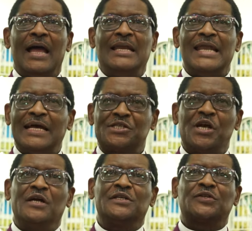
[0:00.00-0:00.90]

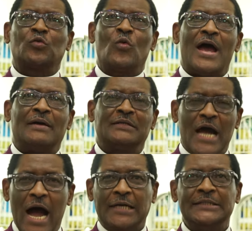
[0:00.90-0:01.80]
elections were
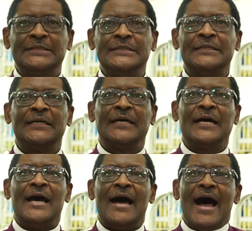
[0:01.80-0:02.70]
done,
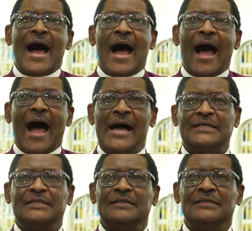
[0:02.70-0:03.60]

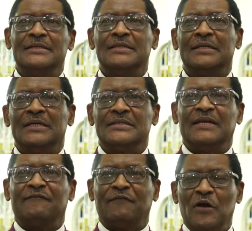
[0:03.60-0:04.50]
and
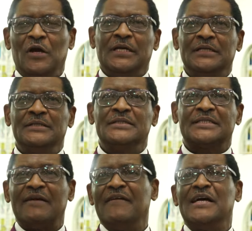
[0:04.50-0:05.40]
the following
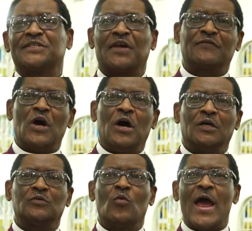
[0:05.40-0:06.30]
servants of
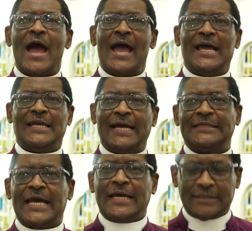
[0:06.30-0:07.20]
God were
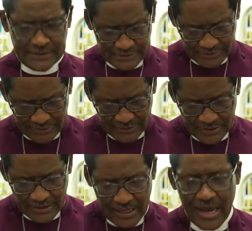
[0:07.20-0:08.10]
elected
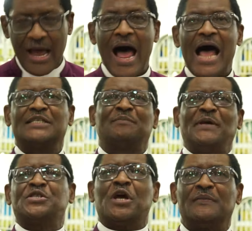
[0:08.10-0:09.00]
as
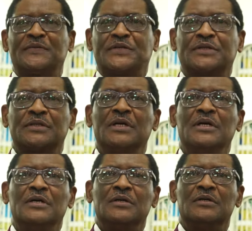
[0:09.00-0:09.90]
bishops
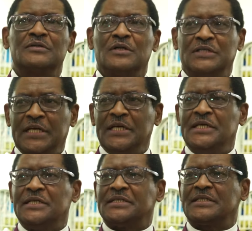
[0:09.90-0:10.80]
to
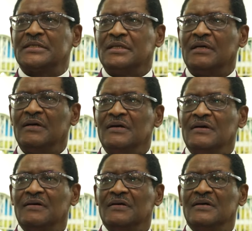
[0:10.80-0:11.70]
these
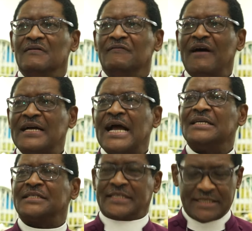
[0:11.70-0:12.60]

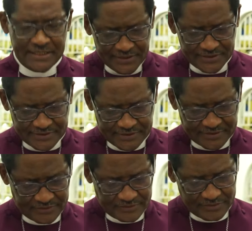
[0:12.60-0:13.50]
vacant seats.